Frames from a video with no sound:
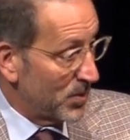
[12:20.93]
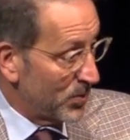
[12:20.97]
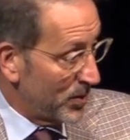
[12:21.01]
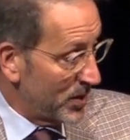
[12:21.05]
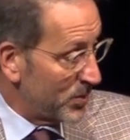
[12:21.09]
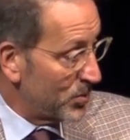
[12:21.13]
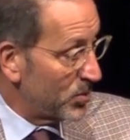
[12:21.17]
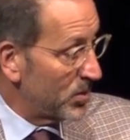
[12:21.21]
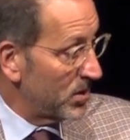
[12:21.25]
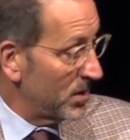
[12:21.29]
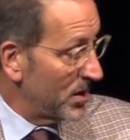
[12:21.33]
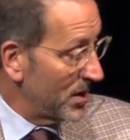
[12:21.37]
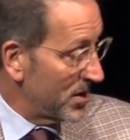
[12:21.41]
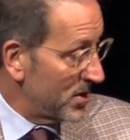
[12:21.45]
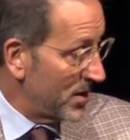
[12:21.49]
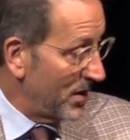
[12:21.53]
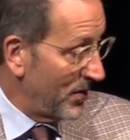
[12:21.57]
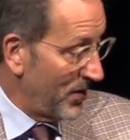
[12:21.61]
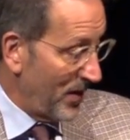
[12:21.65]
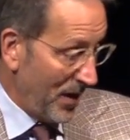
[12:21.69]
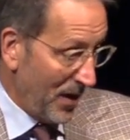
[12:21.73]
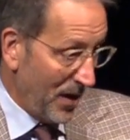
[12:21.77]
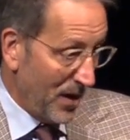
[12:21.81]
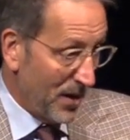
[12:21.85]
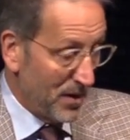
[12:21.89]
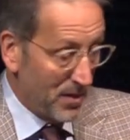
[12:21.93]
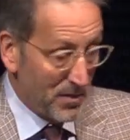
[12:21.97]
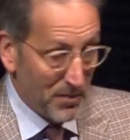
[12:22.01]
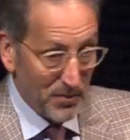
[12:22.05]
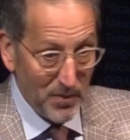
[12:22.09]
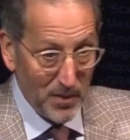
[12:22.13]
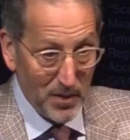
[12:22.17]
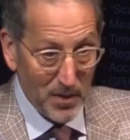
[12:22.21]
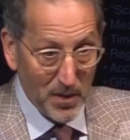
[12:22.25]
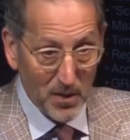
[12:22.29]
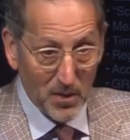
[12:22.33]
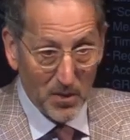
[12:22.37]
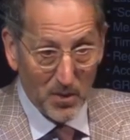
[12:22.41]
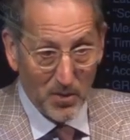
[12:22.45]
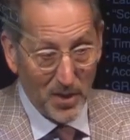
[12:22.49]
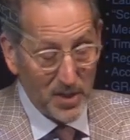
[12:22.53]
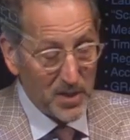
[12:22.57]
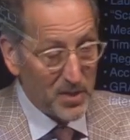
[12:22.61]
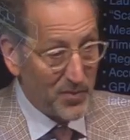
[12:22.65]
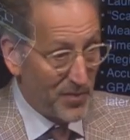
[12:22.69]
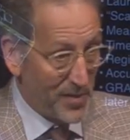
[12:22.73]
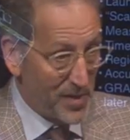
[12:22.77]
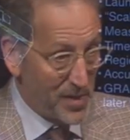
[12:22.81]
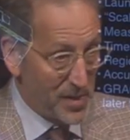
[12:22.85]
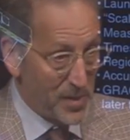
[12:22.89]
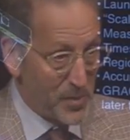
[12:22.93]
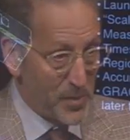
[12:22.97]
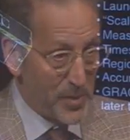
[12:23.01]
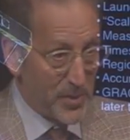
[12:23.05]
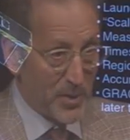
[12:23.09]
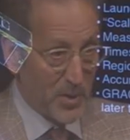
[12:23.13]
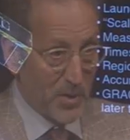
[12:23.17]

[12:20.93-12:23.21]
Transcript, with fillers: which will launch at the end of the year. Grace follow-on